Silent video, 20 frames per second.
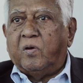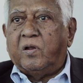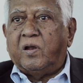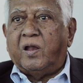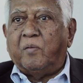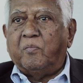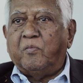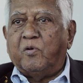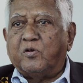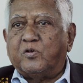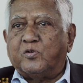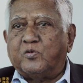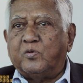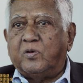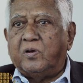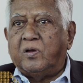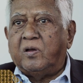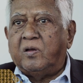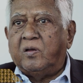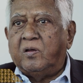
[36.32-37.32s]
Well, I'm not
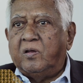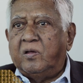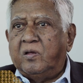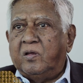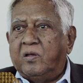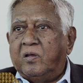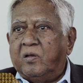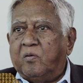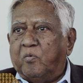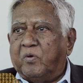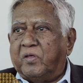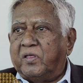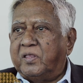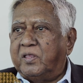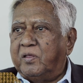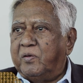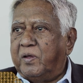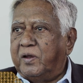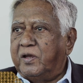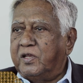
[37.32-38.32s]
sure whether
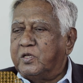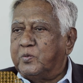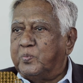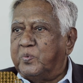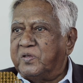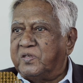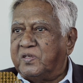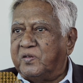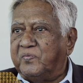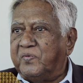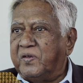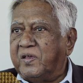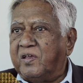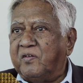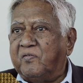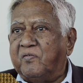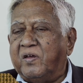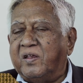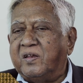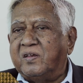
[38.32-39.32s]
there were any specific
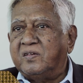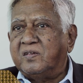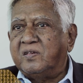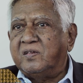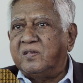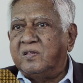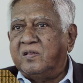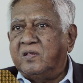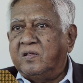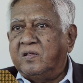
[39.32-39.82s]
events